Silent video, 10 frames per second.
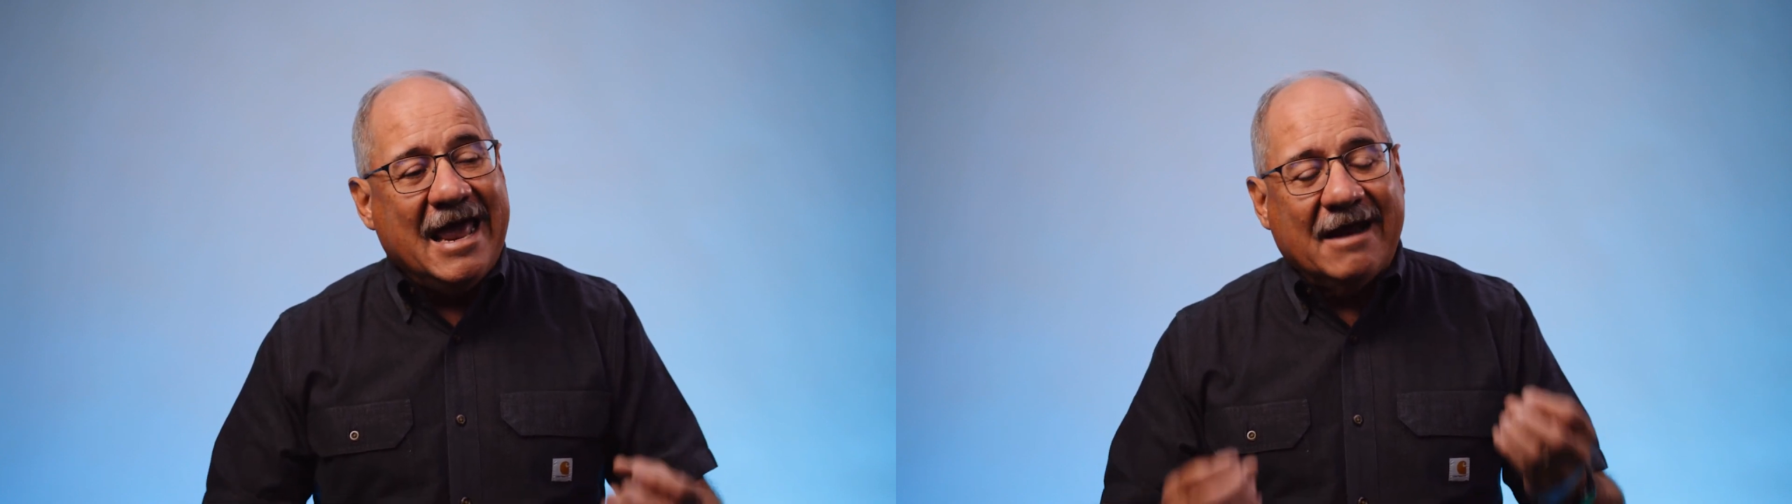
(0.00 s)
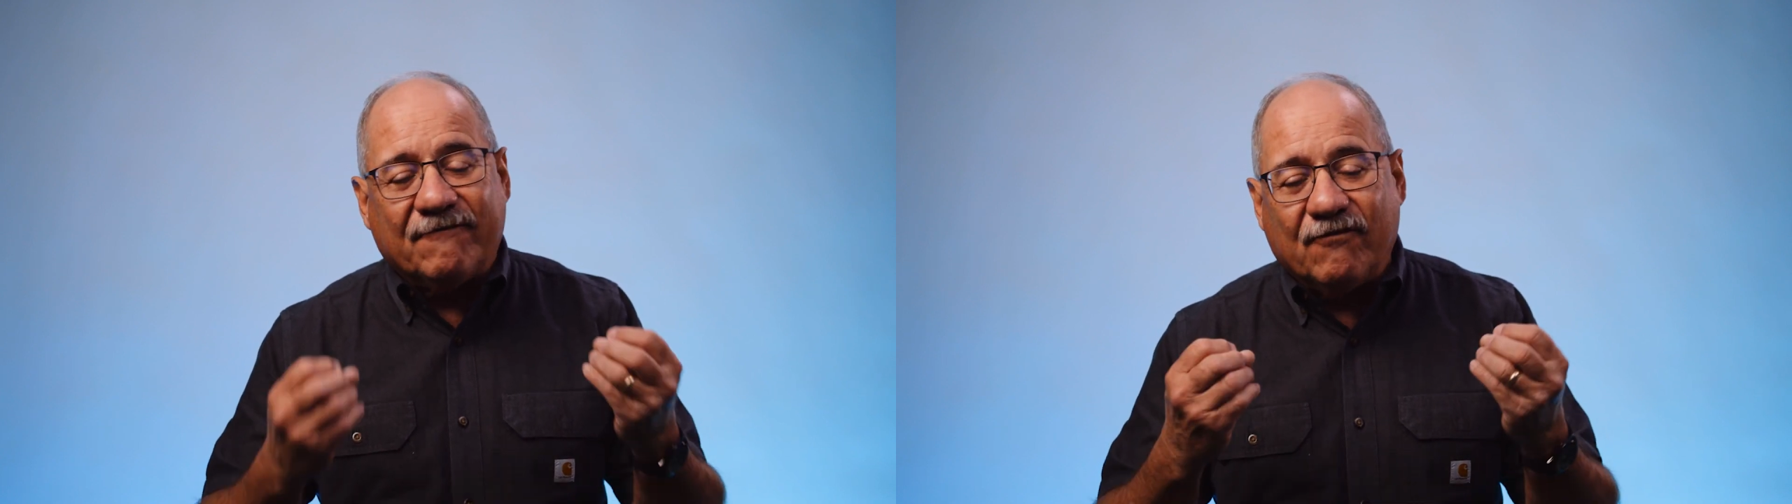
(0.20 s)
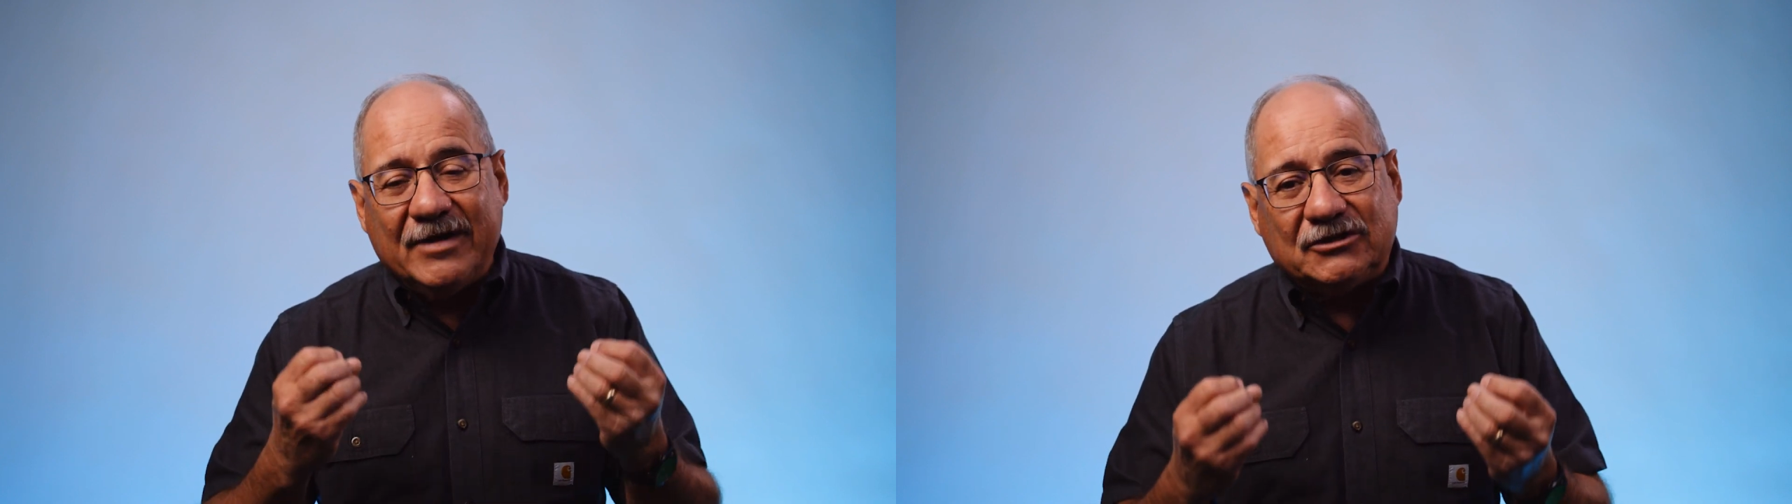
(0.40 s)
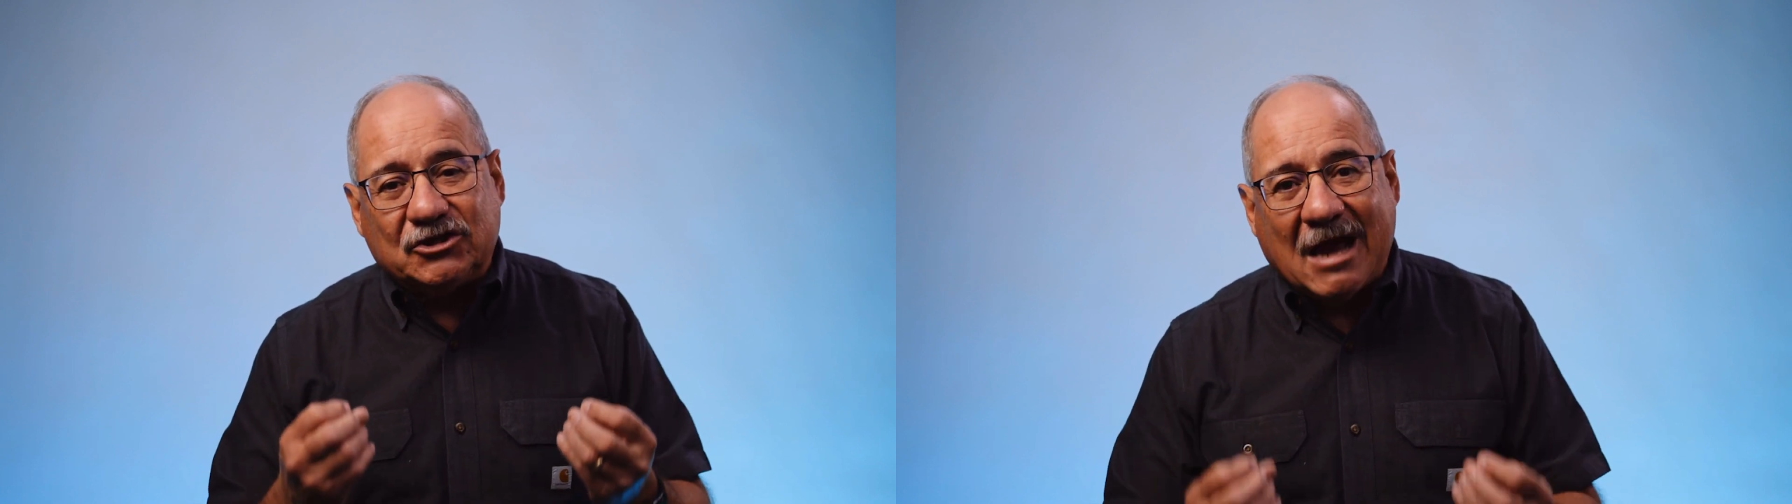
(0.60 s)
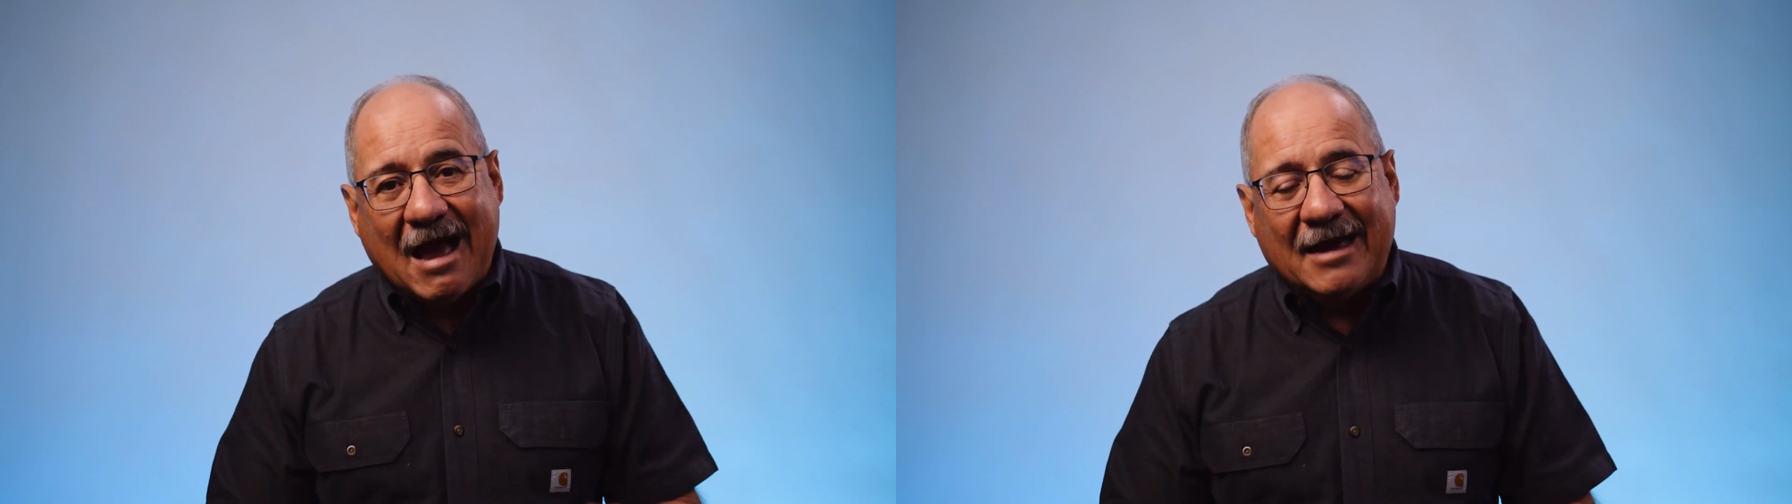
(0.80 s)
every
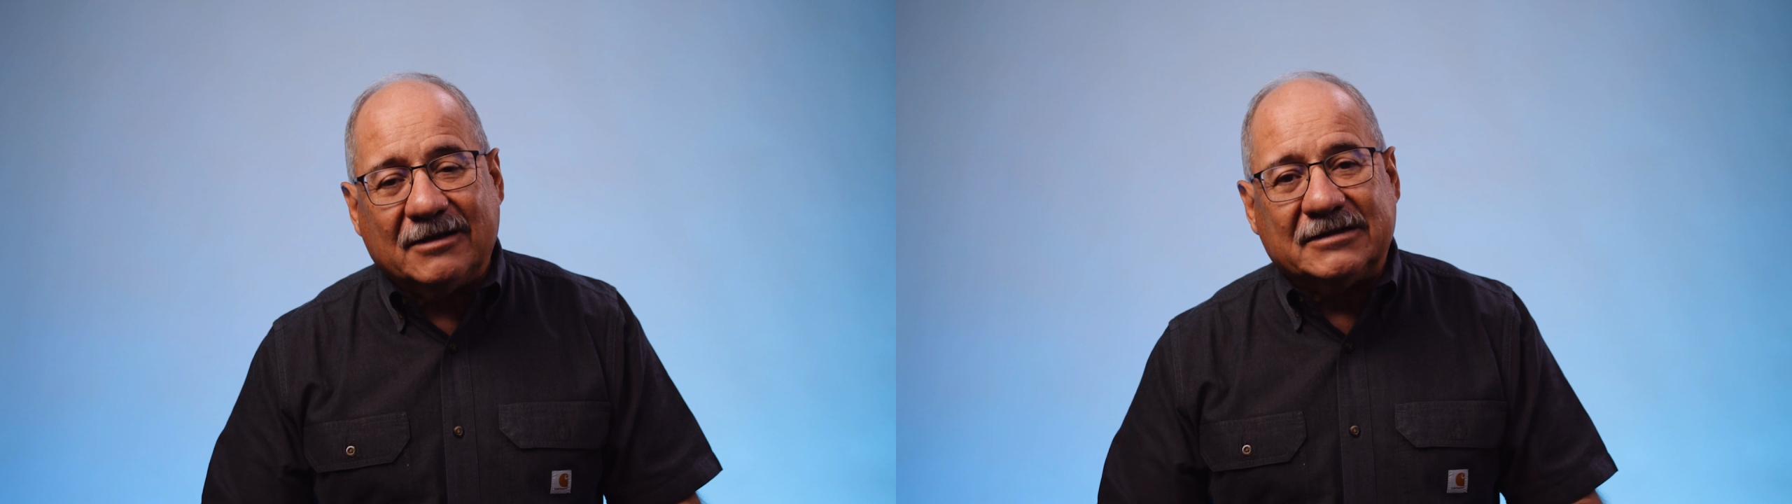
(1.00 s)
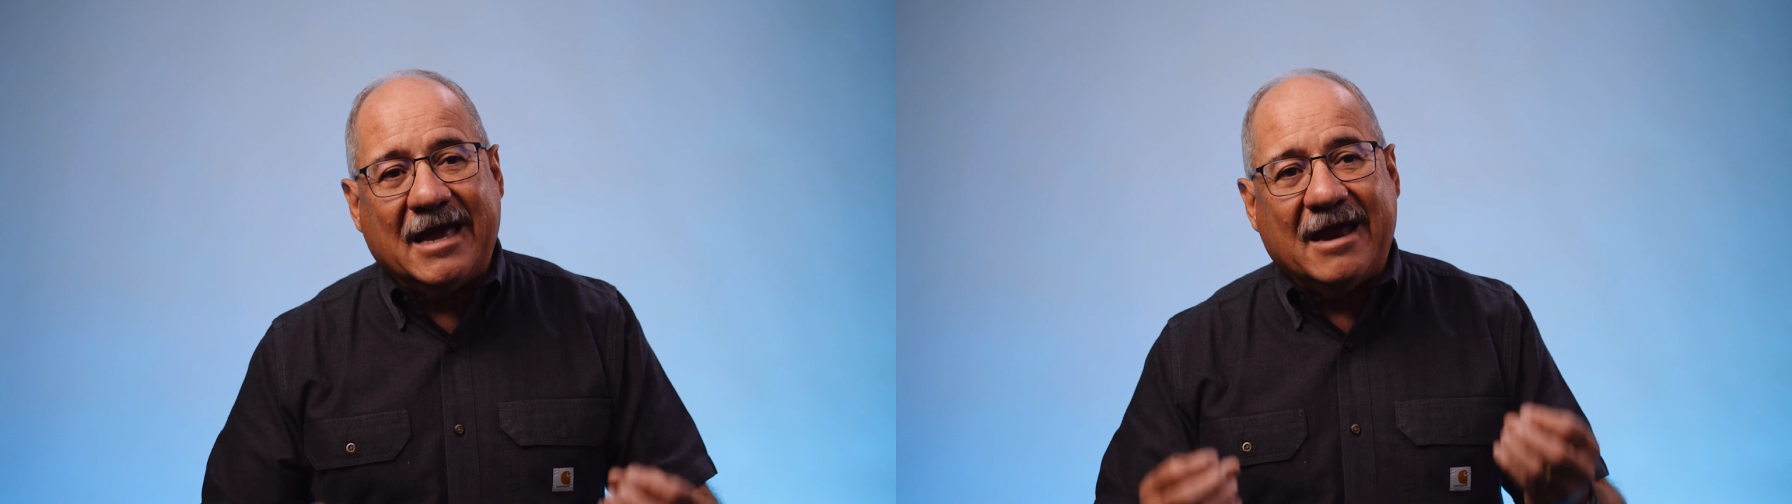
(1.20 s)
child,